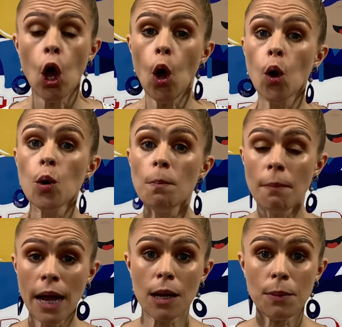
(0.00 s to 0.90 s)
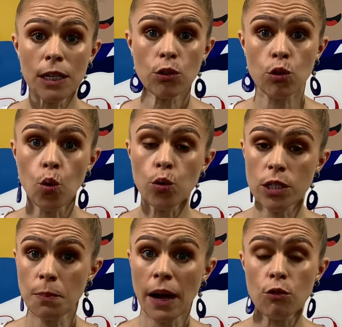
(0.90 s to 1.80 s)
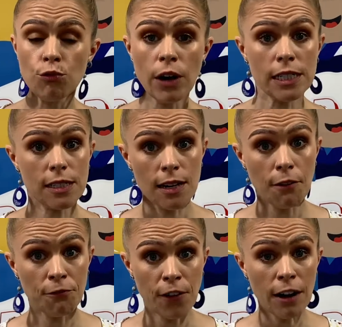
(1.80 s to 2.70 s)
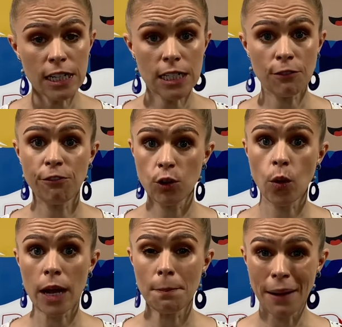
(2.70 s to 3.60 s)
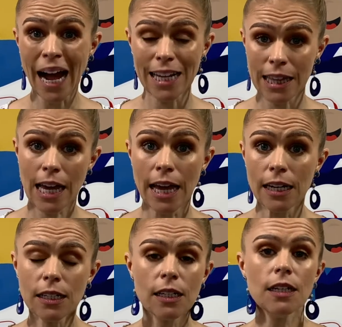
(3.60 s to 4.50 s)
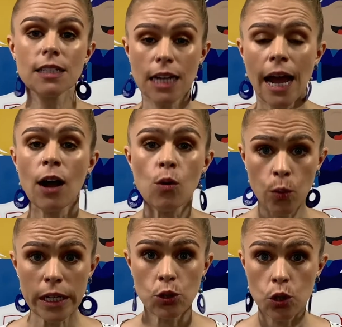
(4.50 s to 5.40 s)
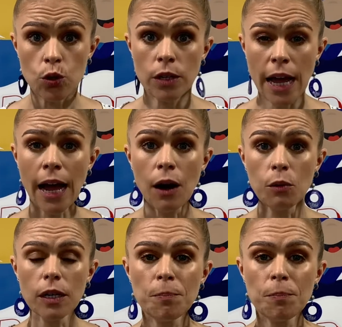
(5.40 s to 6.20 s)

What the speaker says: who maybe thought about race in a very different way back then to how we do now.